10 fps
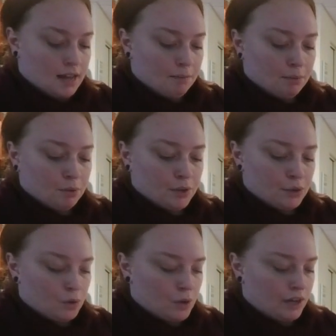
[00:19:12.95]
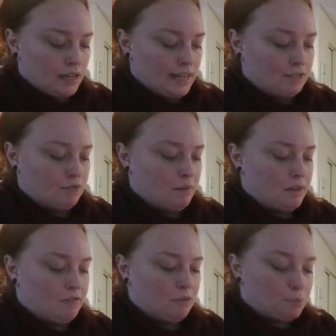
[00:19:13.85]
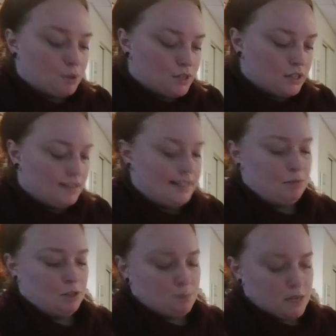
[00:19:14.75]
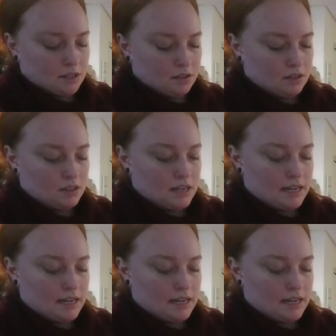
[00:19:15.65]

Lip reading: employ the oil as a remedy for bruises, damaged muscles,